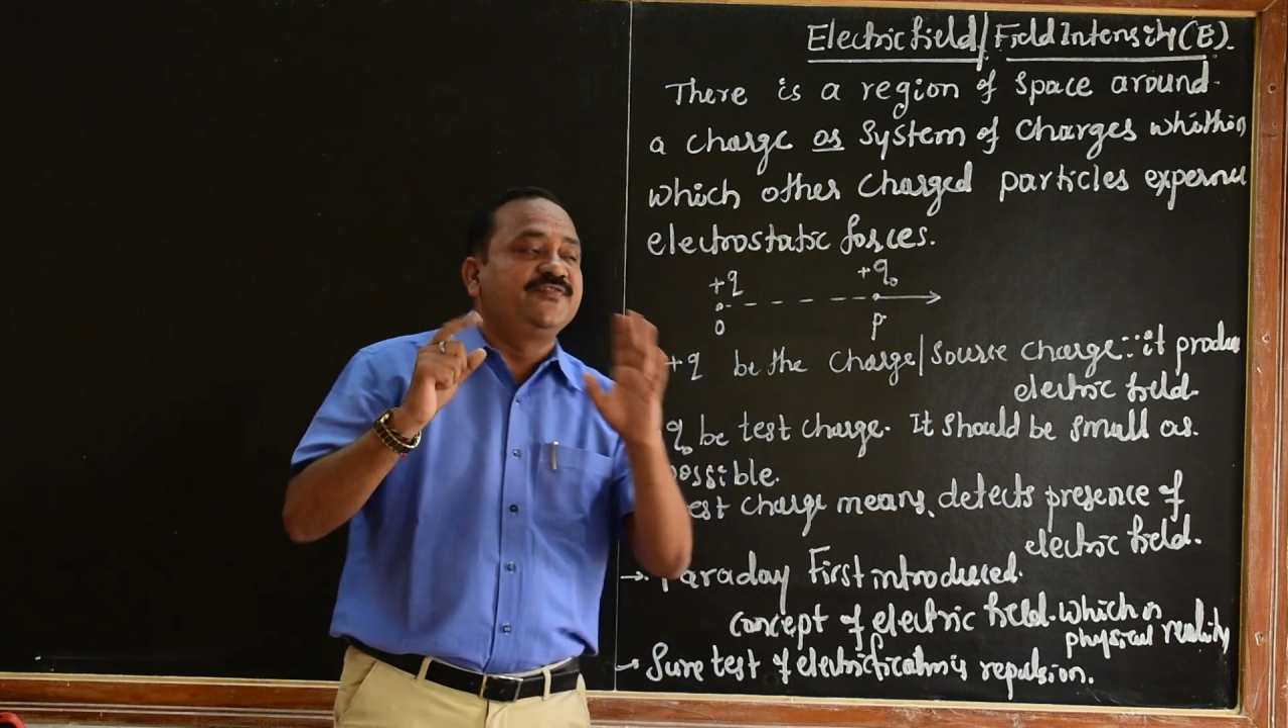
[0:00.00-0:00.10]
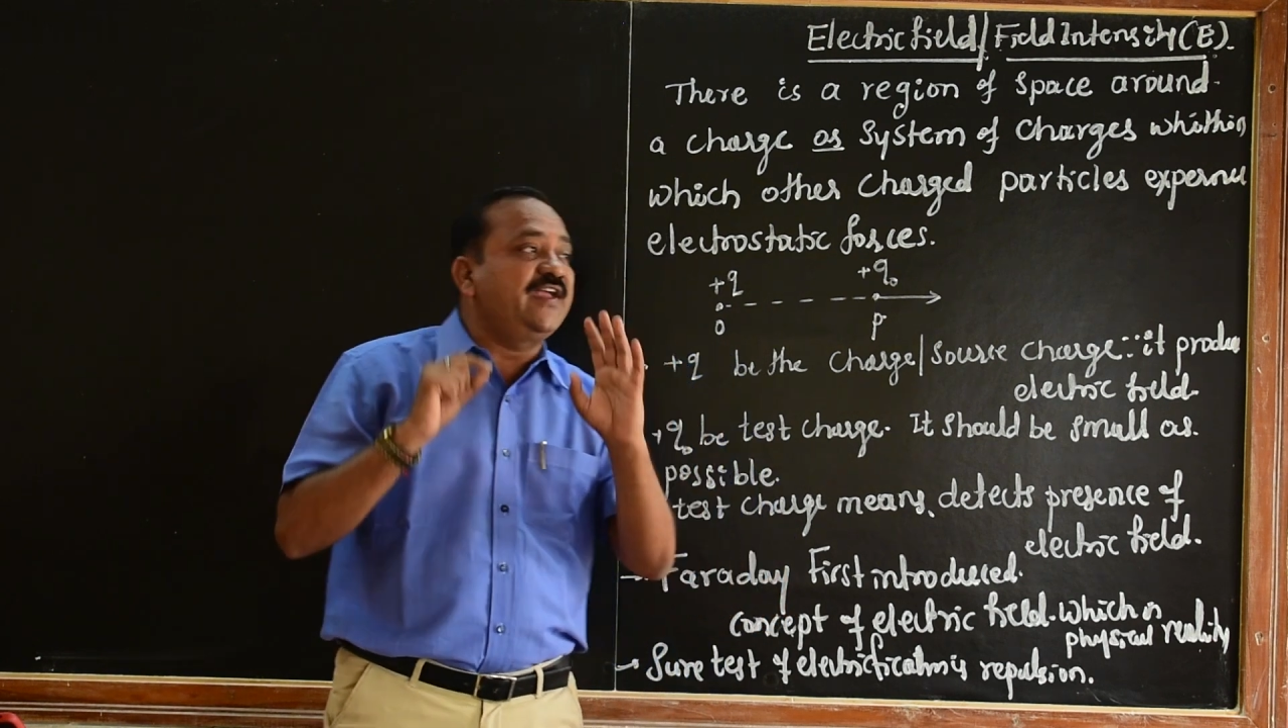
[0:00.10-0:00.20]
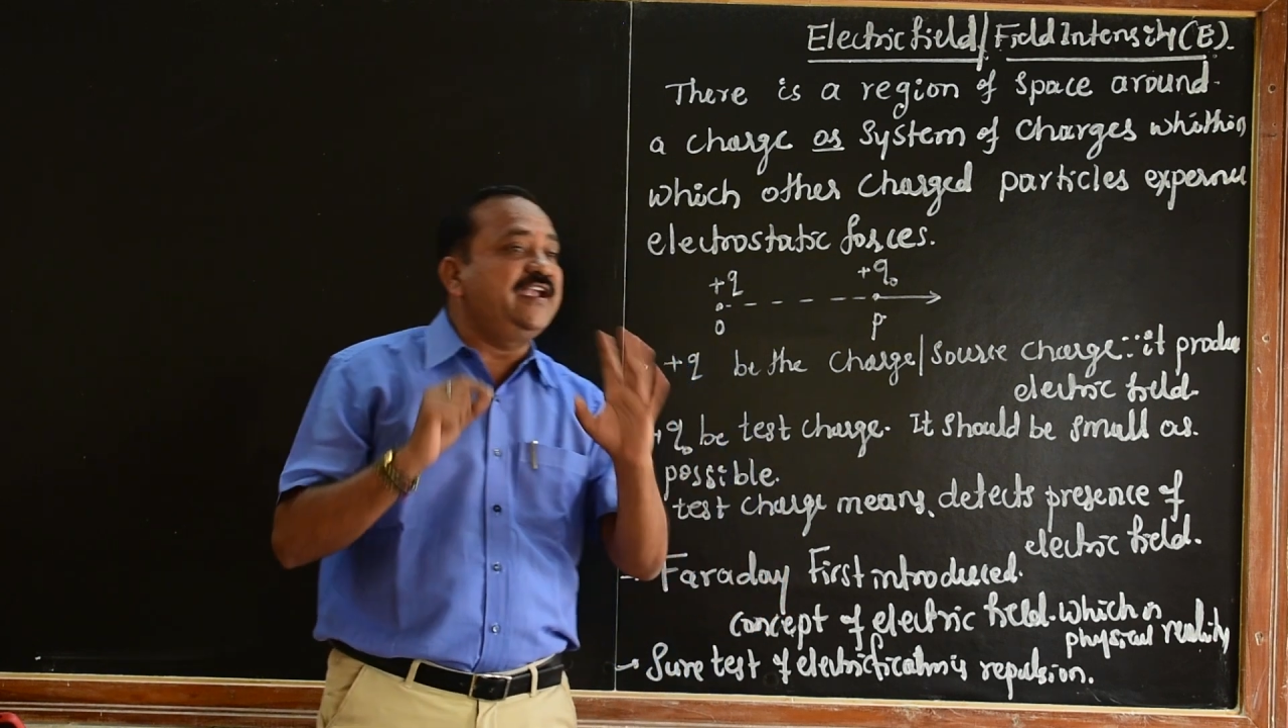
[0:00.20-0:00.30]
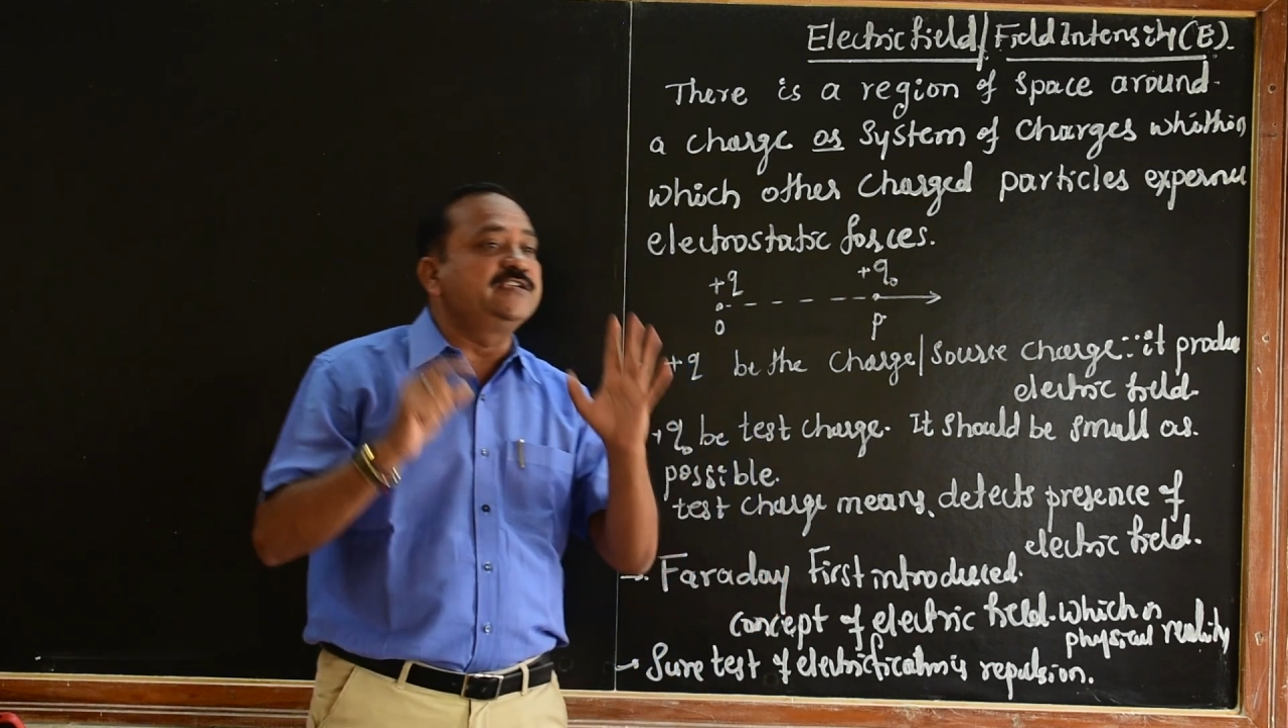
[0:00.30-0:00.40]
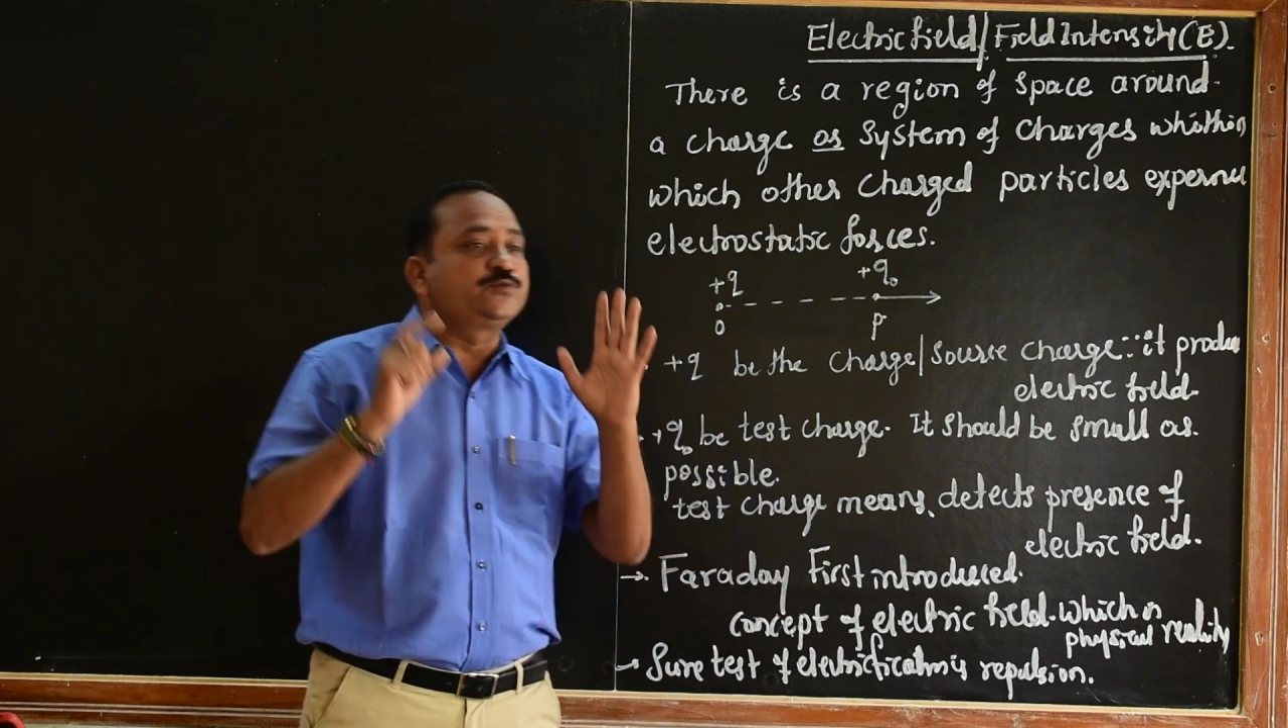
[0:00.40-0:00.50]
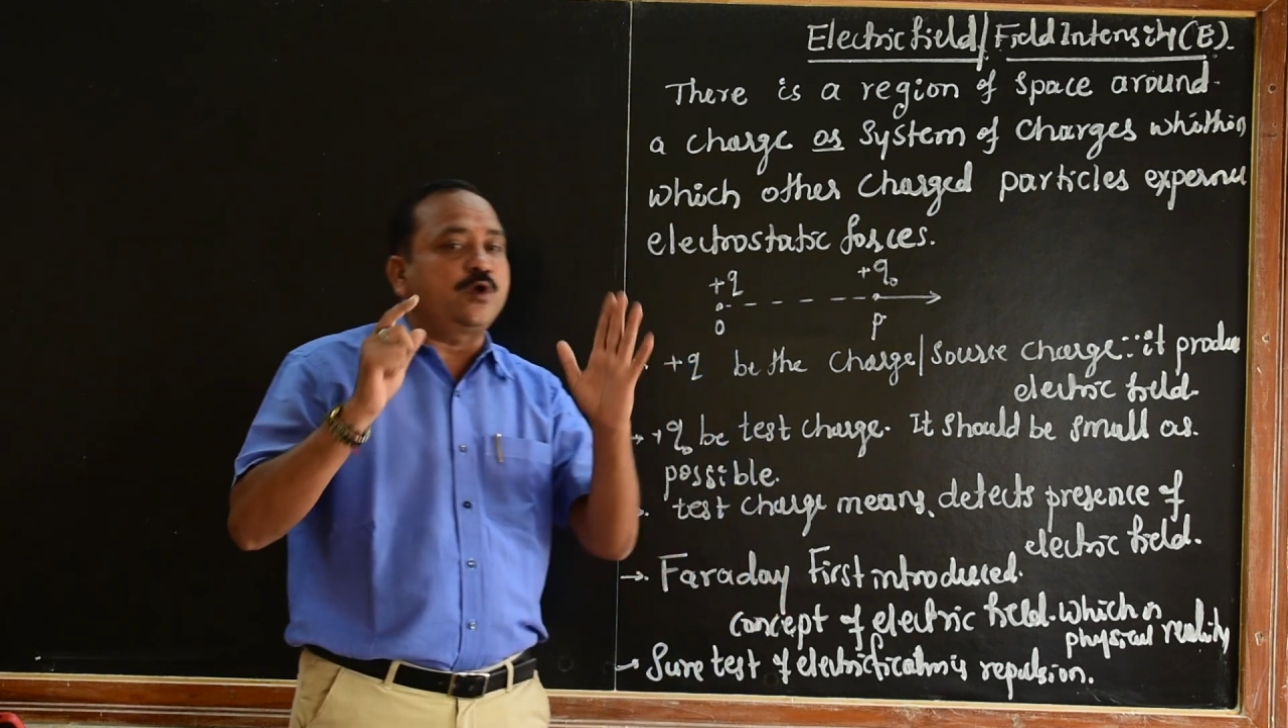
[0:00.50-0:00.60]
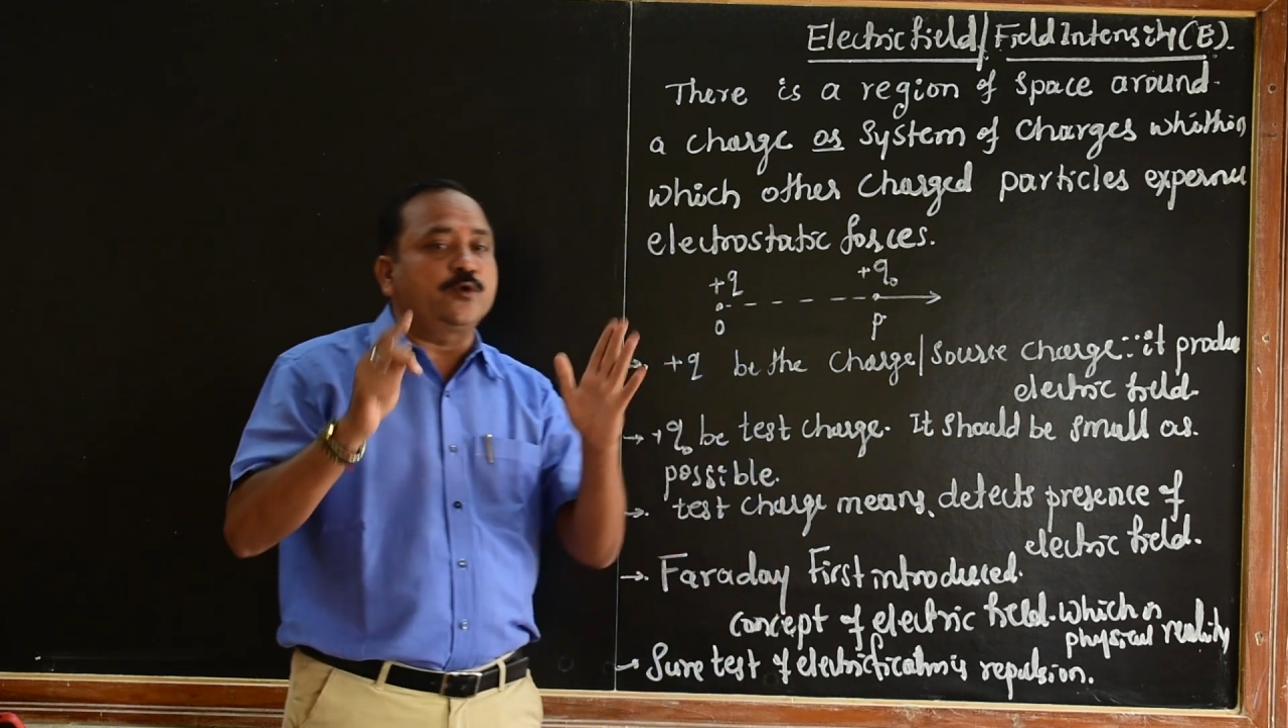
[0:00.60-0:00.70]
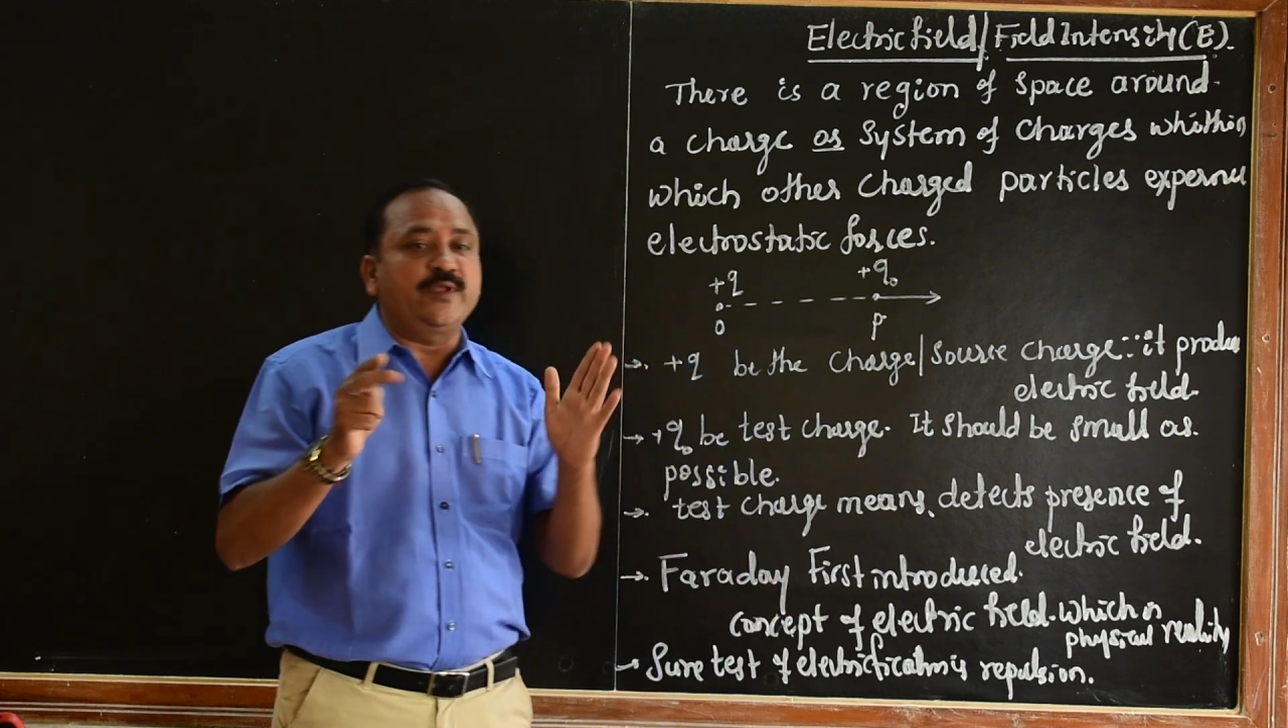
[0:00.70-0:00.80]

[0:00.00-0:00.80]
that is what we